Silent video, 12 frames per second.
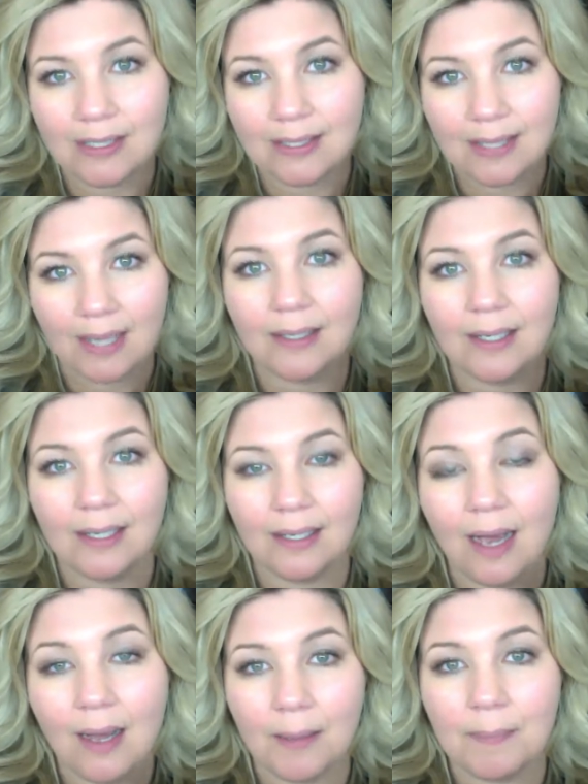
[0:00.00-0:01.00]
setting
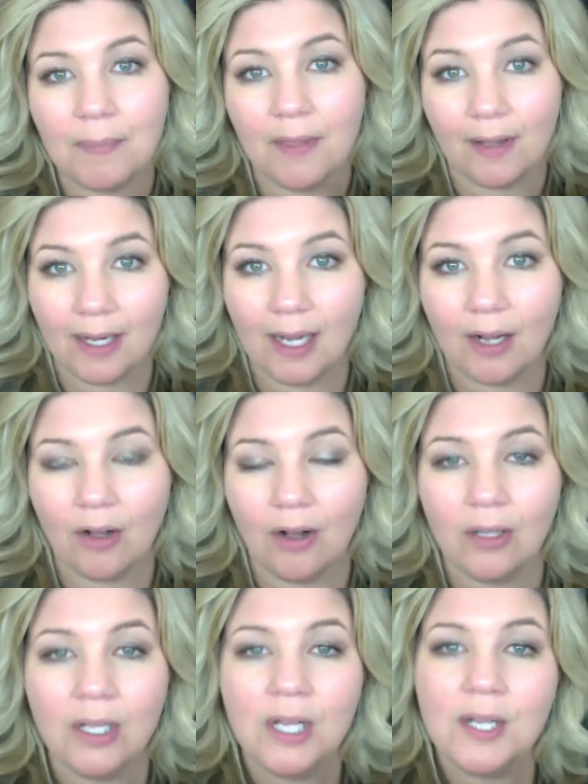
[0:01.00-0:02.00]
up the connect call.
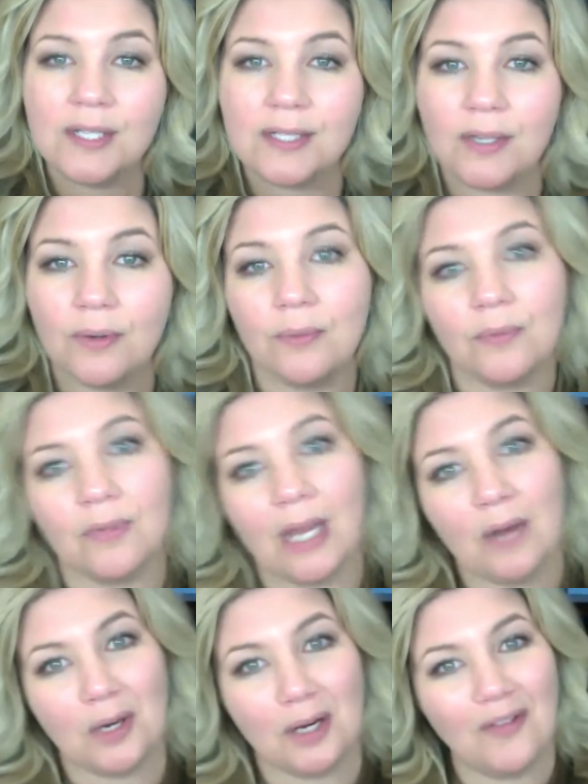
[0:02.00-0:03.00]
So
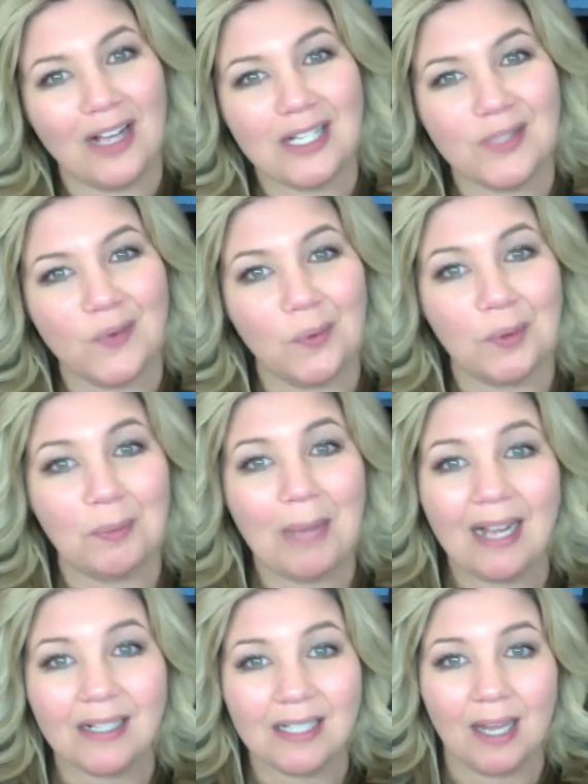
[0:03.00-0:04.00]
now we're going to fast forward
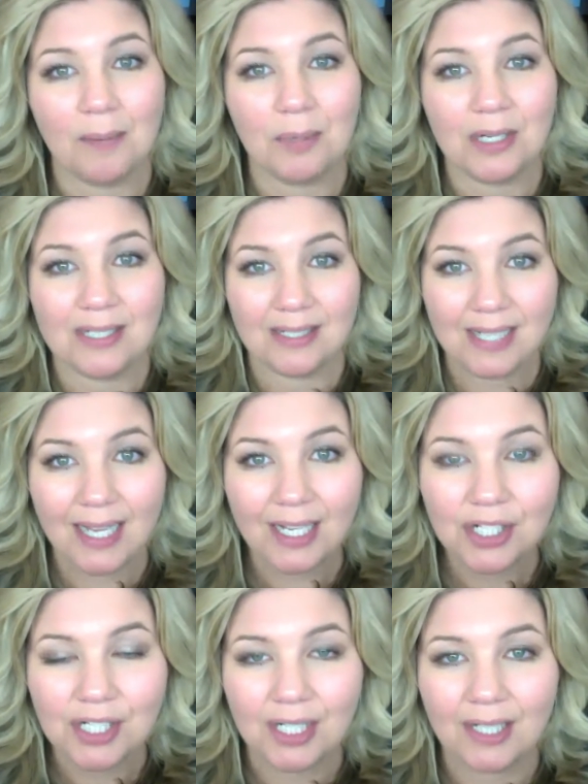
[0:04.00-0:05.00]
back to that
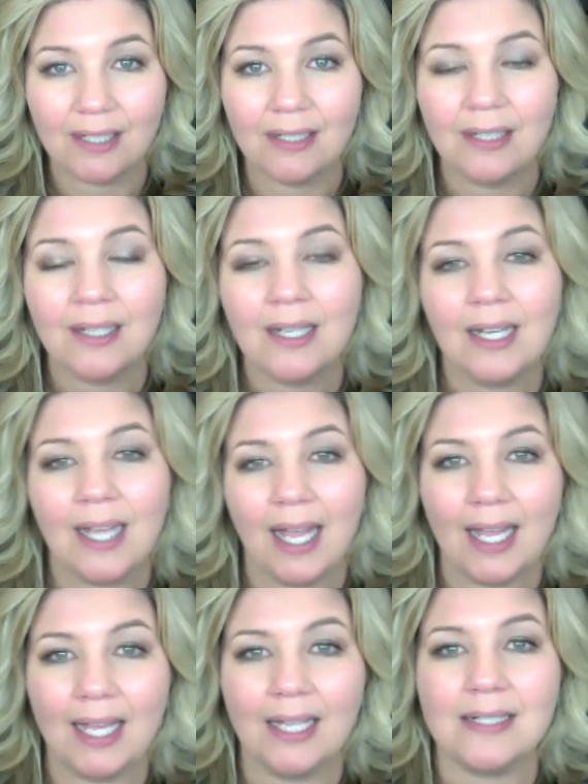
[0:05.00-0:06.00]
presentation,
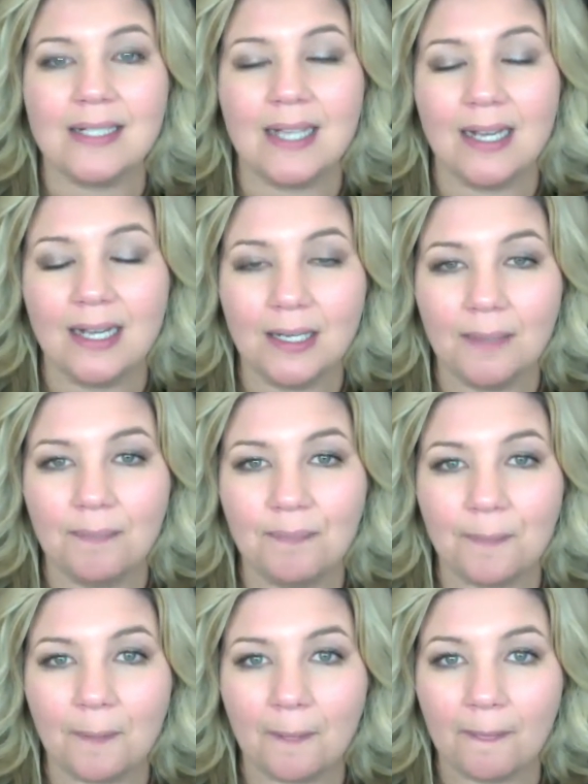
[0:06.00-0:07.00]
and
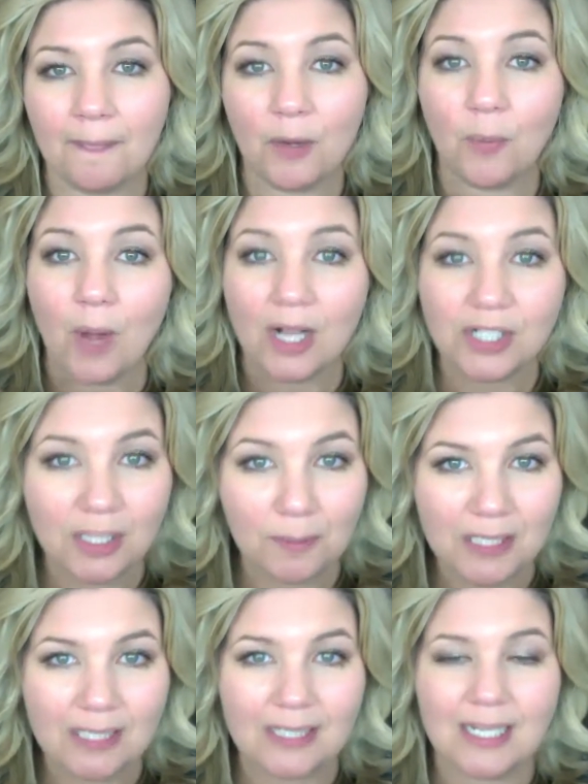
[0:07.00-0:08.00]
they're watching the
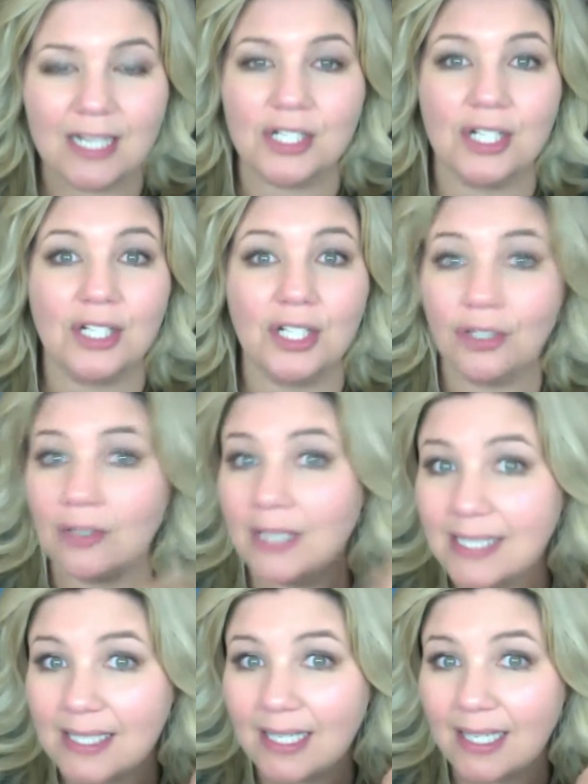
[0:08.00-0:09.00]
presentation, you're
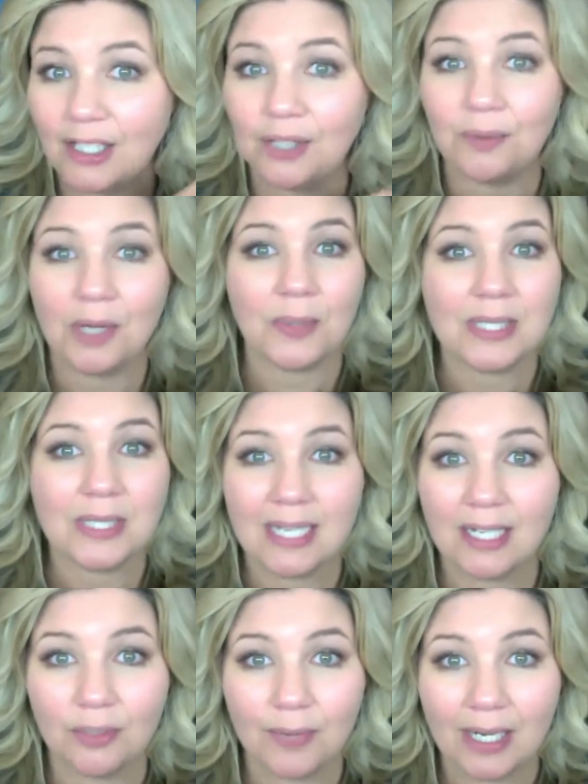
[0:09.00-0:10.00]
listening, you know it's
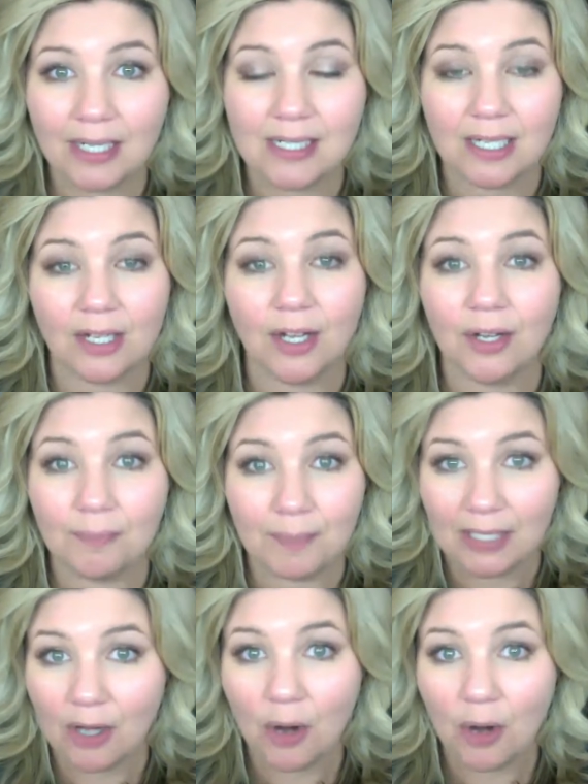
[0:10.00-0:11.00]
getting ready to
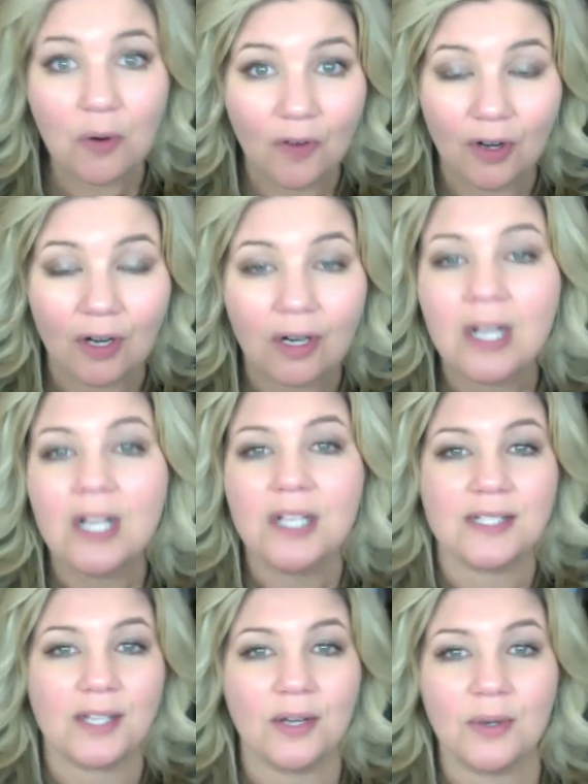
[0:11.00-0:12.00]
be over.
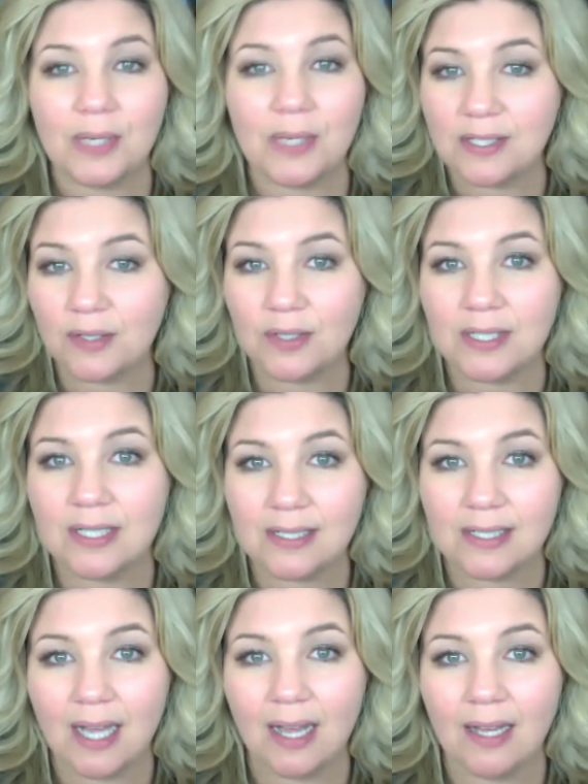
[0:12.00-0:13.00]
So as soon as it's
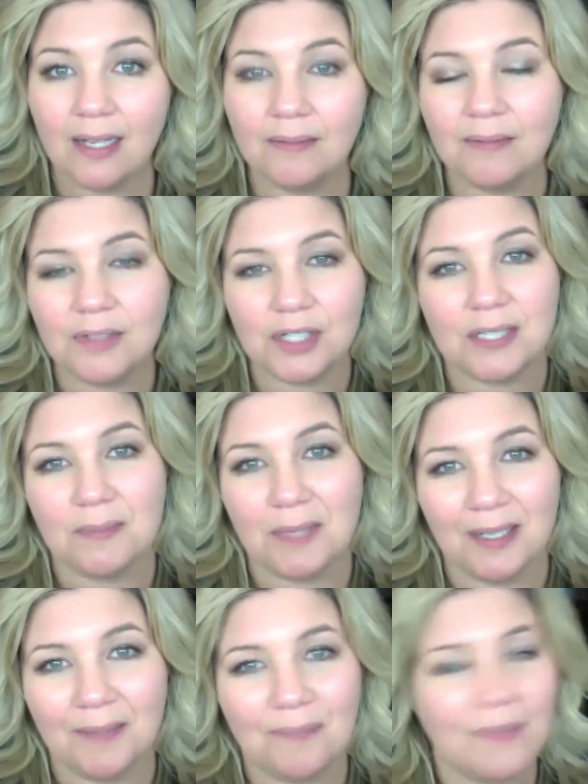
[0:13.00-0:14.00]
done, just a minute.